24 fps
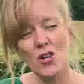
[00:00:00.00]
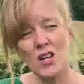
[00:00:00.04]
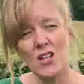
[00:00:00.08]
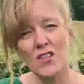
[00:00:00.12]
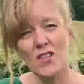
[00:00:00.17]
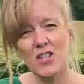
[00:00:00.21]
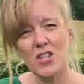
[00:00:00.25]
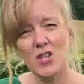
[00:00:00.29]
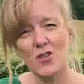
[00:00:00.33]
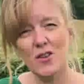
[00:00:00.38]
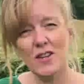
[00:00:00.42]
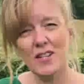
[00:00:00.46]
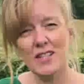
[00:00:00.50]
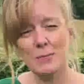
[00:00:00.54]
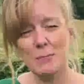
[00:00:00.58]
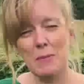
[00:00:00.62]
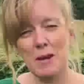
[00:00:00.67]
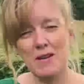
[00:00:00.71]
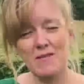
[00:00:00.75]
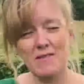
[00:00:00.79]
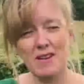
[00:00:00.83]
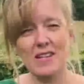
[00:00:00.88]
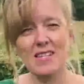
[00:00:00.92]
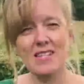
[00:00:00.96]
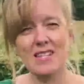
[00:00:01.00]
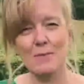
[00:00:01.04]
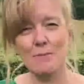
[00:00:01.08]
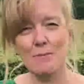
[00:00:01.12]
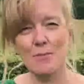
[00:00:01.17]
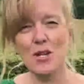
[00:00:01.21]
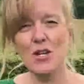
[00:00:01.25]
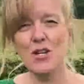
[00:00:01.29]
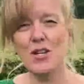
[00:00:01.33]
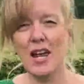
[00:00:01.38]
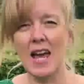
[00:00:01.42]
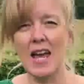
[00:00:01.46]
that your experience at
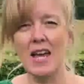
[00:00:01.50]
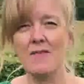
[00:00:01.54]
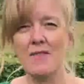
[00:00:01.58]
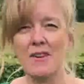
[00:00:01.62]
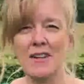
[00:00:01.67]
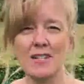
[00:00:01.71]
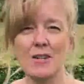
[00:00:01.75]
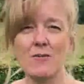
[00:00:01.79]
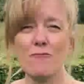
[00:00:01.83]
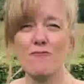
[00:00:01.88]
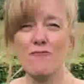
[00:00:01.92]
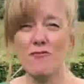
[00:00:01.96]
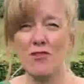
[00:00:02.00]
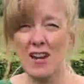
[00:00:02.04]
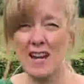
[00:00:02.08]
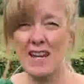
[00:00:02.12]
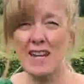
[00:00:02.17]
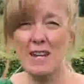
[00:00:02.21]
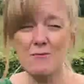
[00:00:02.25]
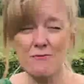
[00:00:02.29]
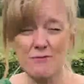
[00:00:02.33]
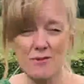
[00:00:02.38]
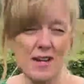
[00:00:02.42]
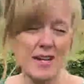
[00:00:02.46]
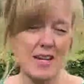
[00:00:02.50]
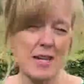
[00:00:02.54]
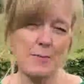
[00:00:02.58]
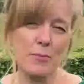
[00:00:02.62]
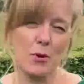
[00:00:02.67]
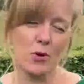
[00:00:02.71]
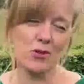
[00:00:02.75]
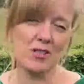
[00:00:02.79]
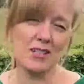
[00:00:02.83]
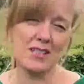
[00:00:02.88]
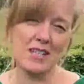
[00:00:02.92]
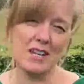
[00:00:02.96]
Bude Haven is a really, really
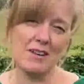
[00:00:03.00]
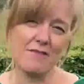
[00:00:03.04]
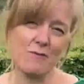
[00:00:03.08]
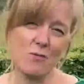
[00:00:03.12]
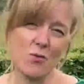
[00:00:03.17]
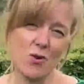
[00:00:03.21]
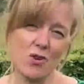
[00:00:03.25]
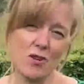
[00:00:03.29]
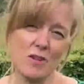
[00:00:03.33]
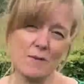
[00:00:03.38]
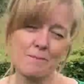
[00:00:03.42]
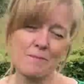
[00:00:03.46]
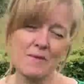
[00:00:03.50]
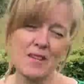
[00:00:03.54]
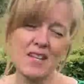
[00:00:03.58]
positive one.